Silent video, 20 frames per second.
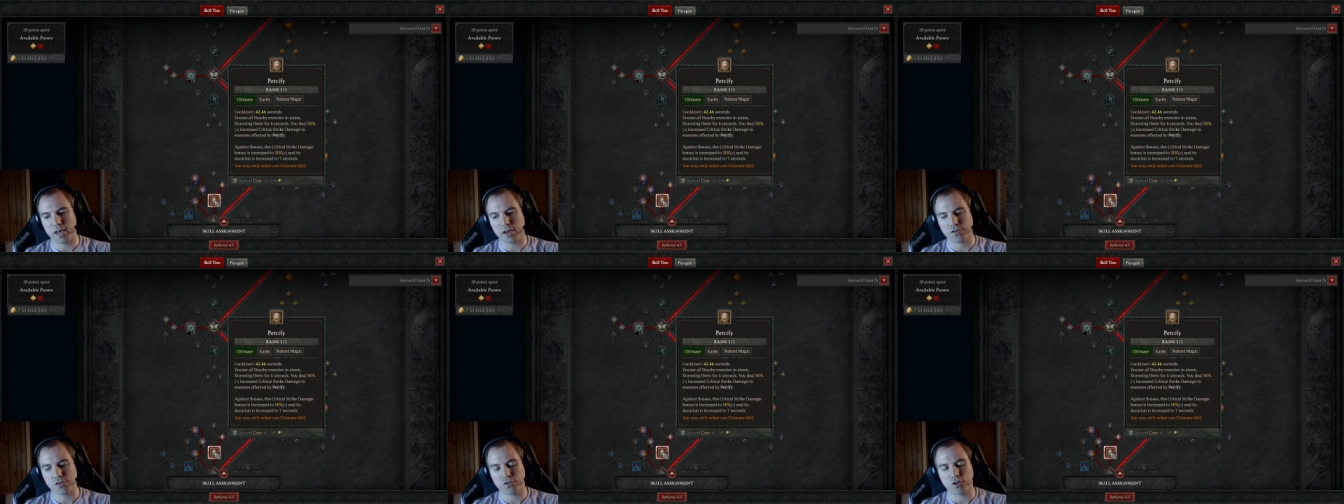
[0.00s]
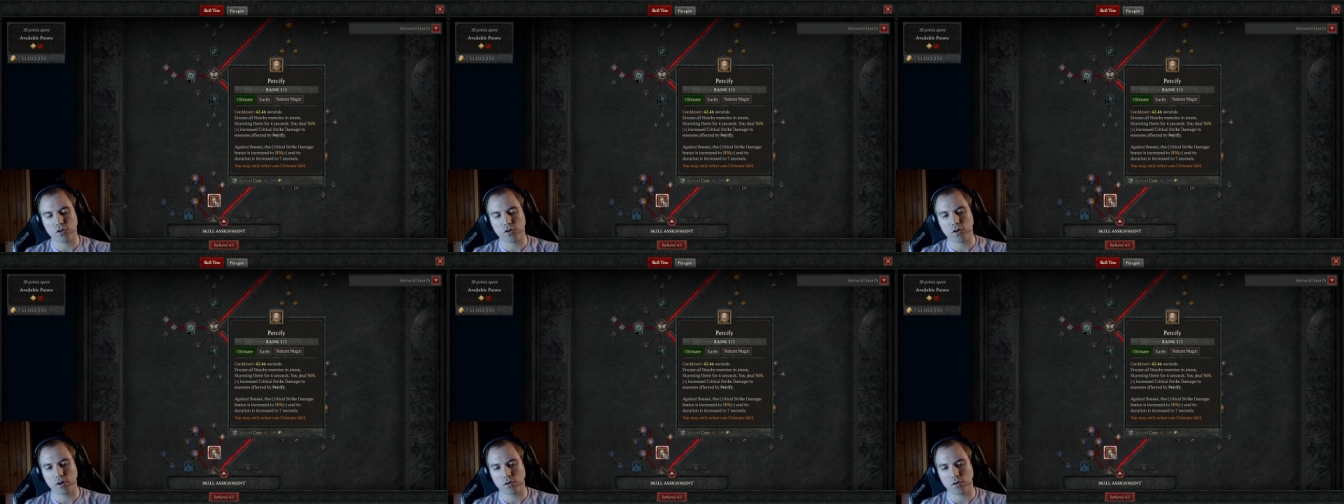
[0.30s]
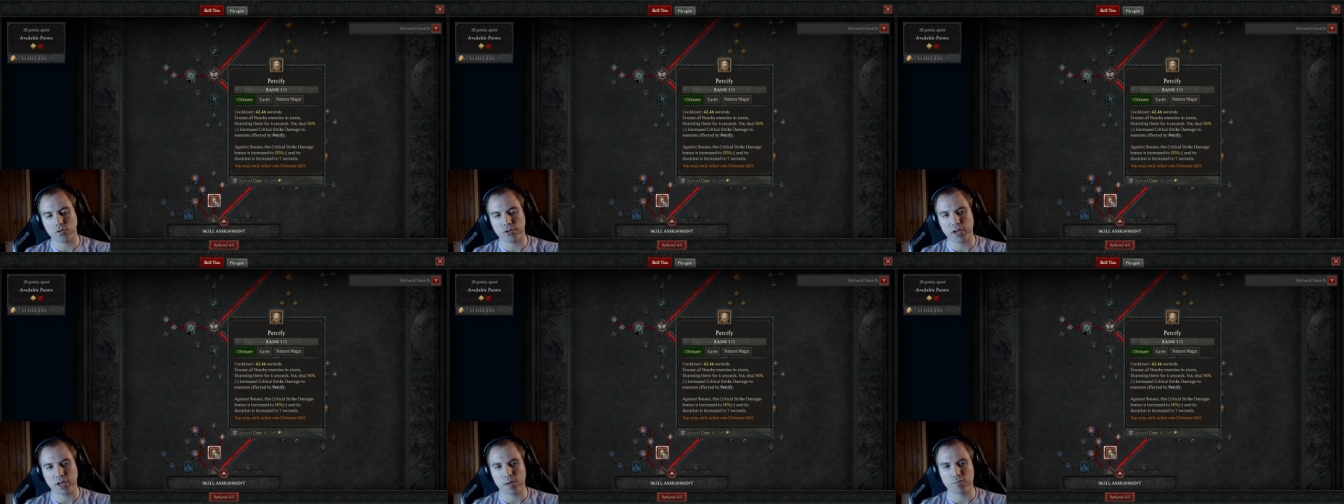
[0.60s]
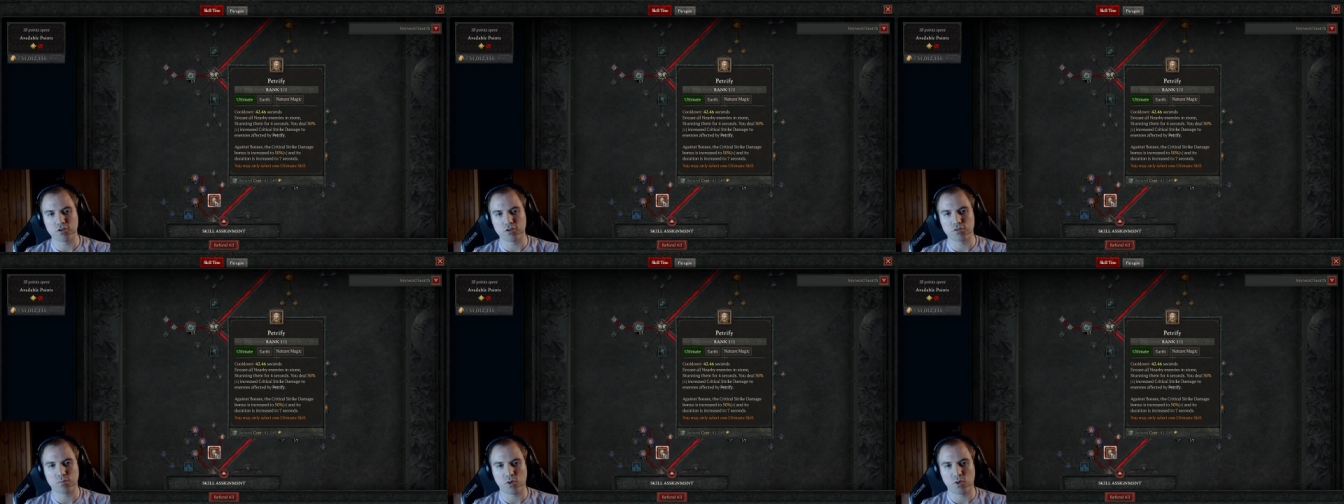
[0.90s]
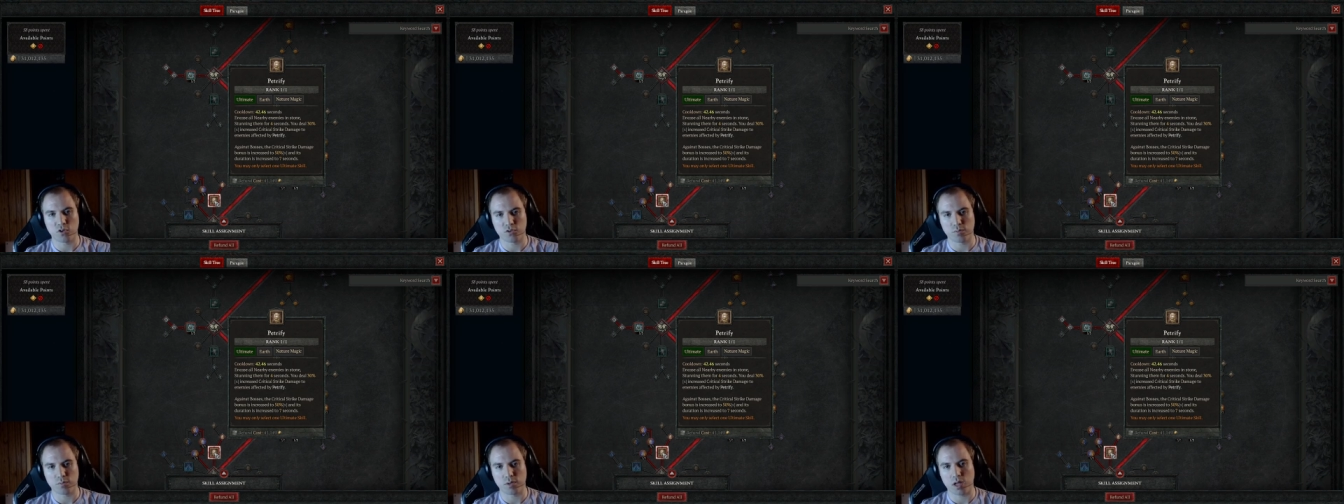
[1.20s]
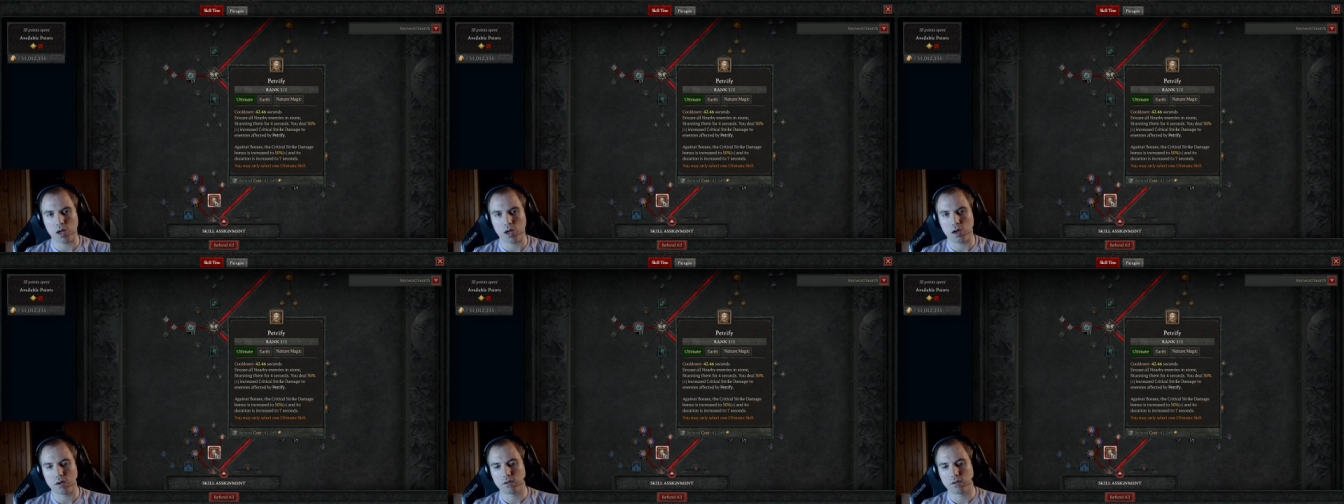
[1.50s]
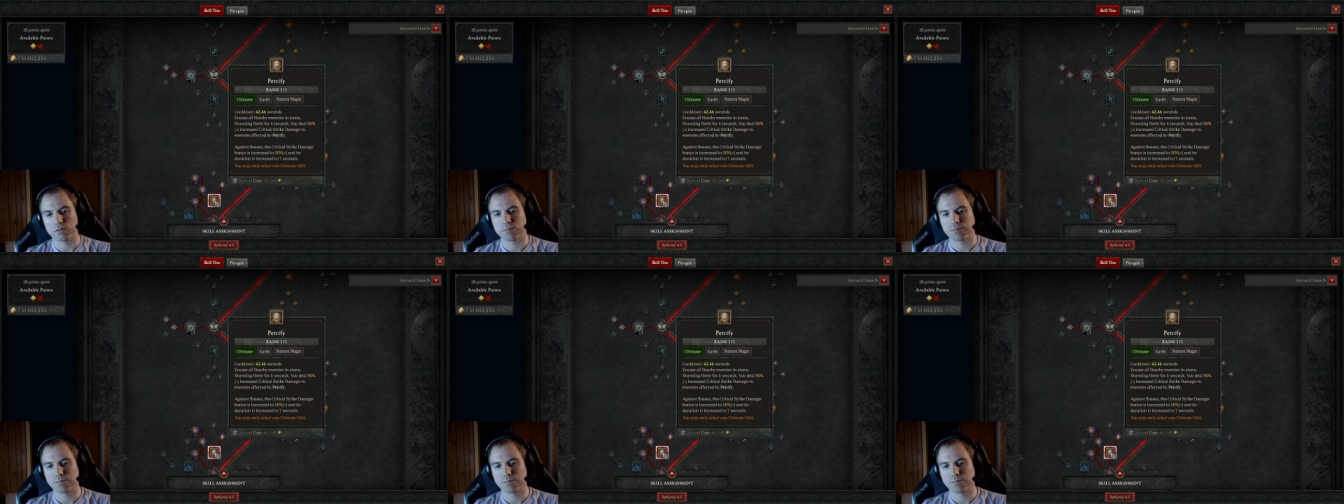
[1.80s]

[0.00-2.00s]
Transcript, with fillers: extra critical damage multiplier.